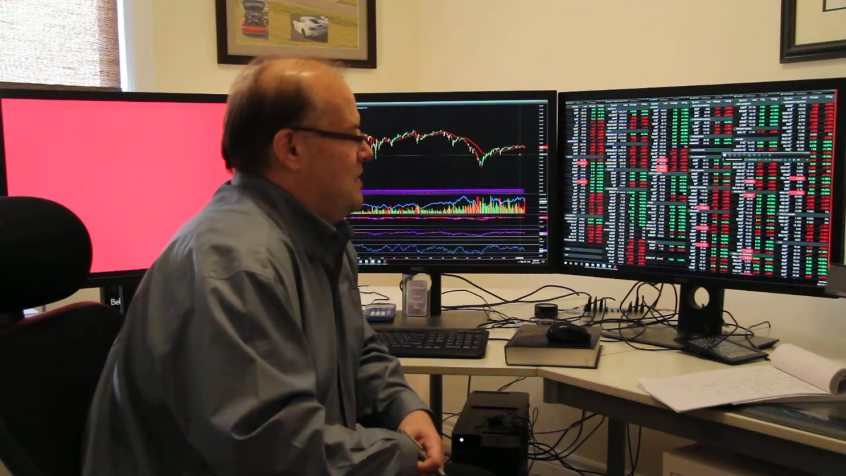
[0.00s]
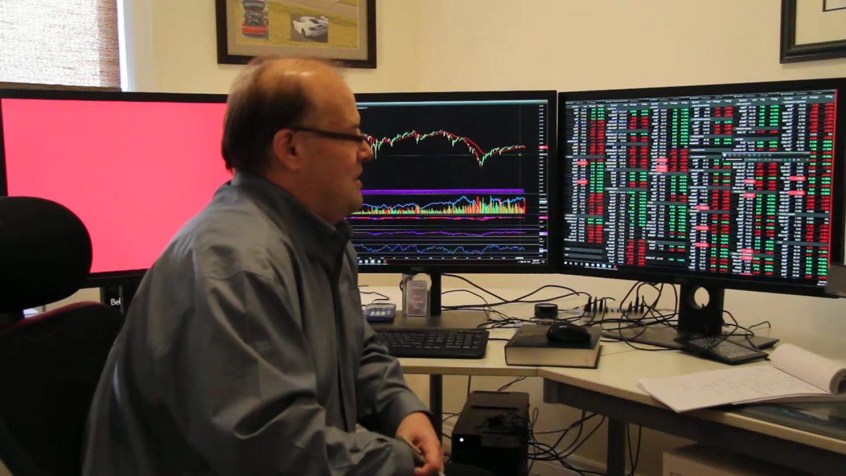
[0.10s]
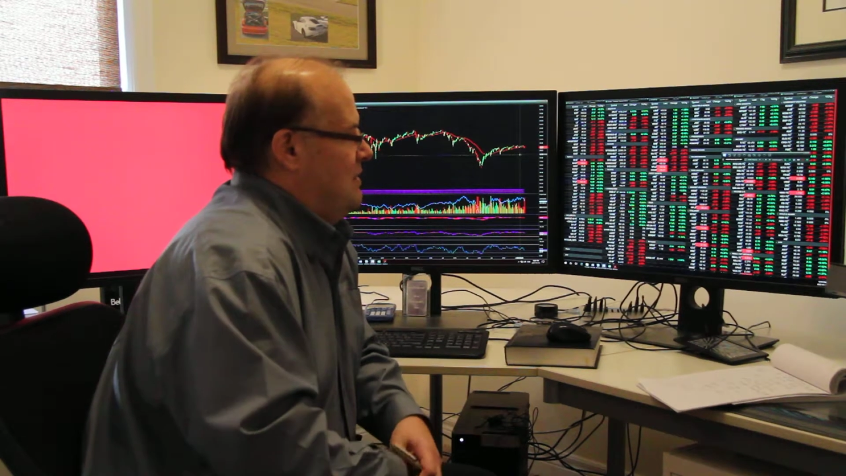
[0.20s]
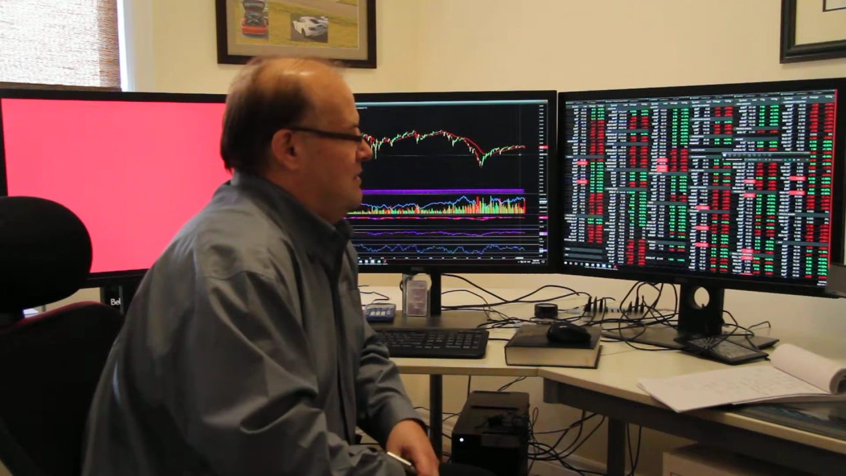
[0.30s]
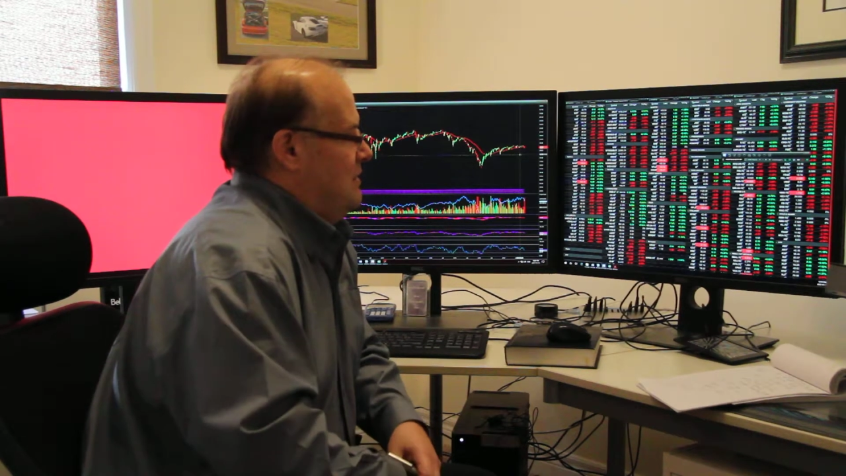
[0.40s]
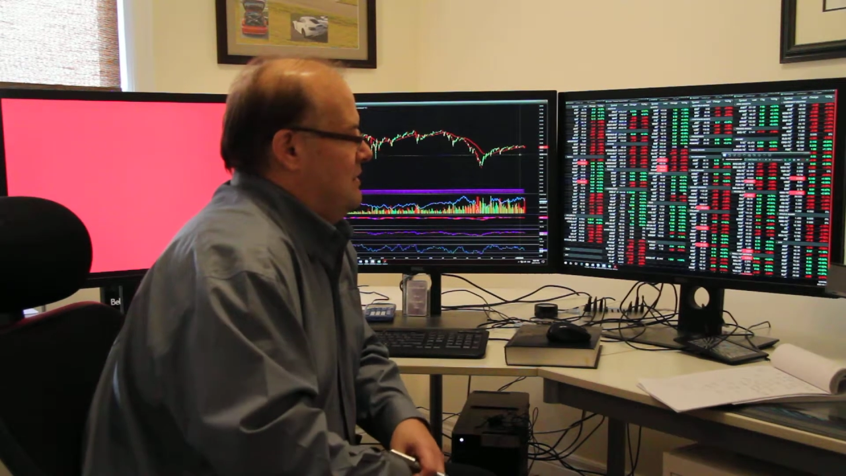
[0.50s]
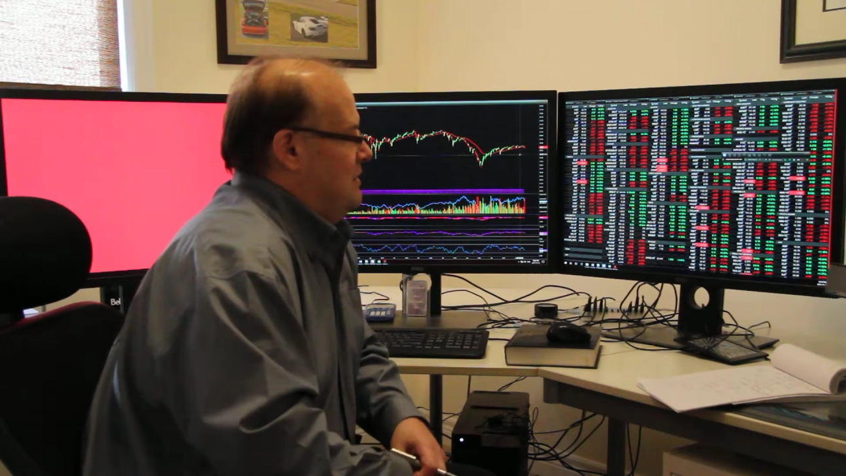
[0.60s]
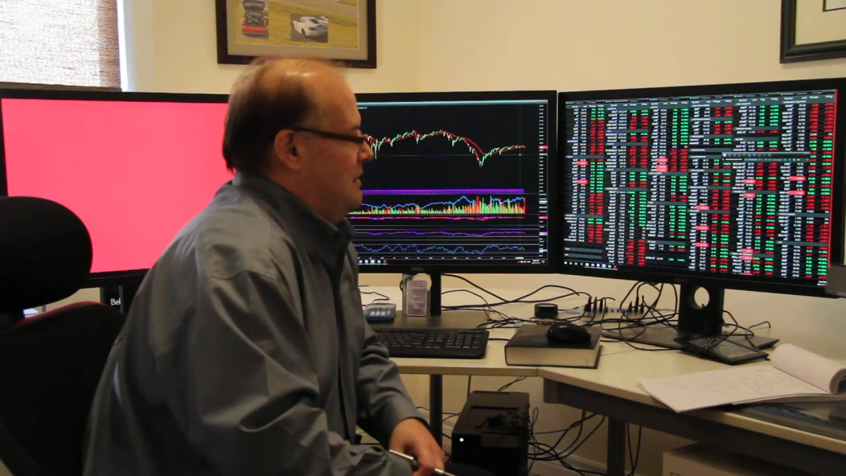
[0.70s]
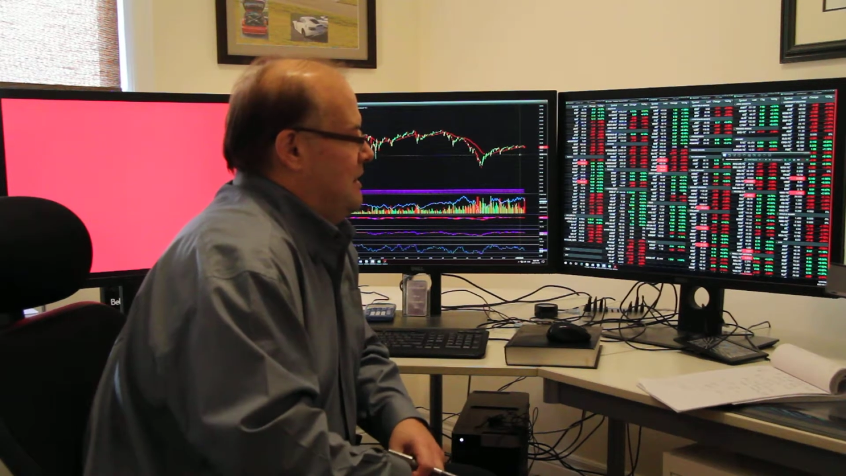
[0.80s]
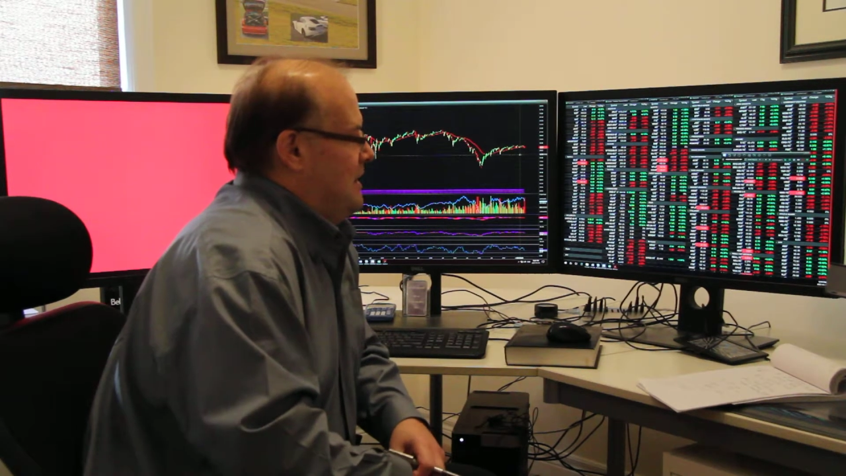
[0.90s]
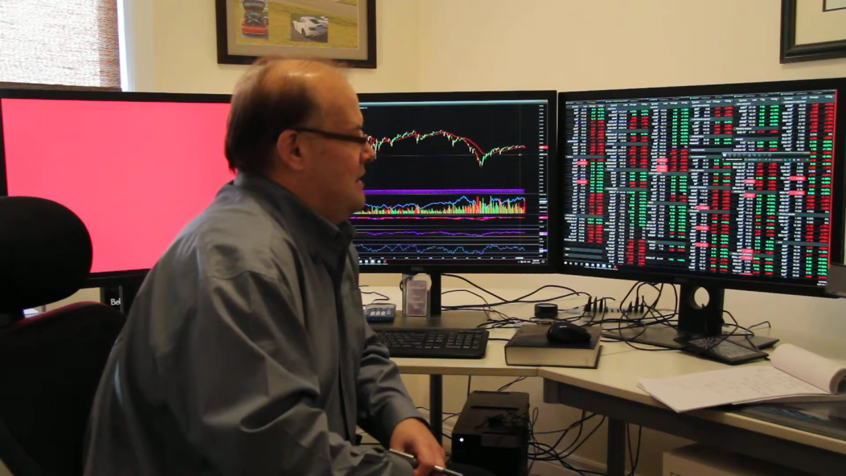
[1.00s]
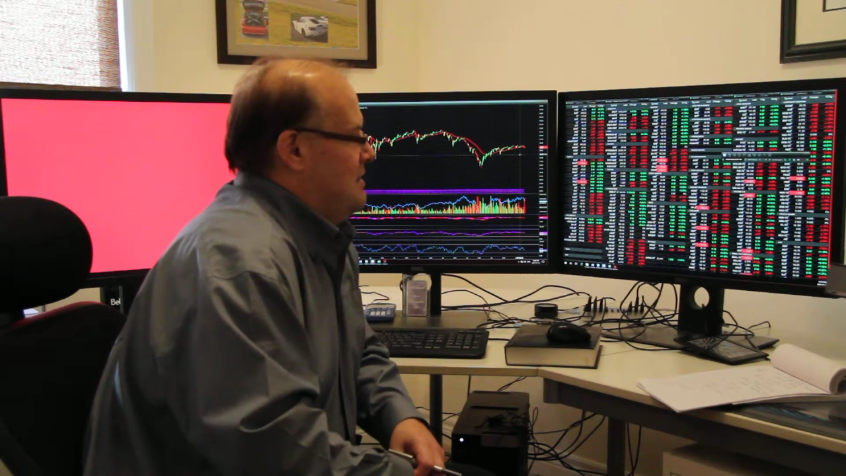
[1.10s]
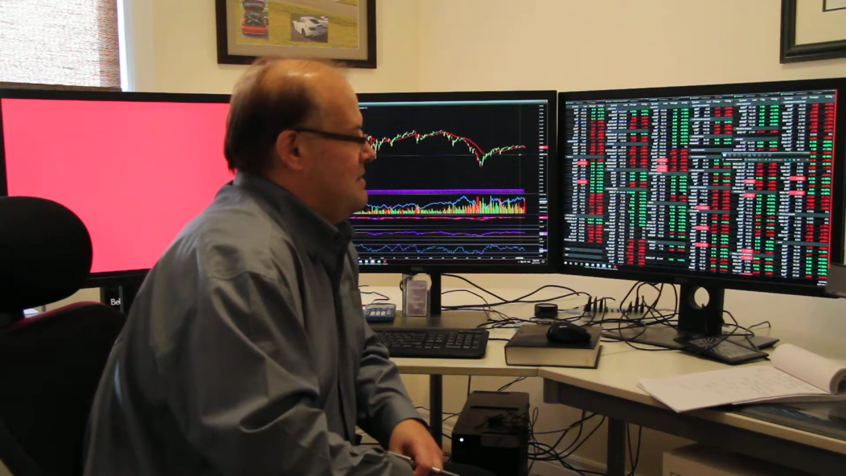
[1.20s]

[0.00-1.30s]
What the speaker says: on the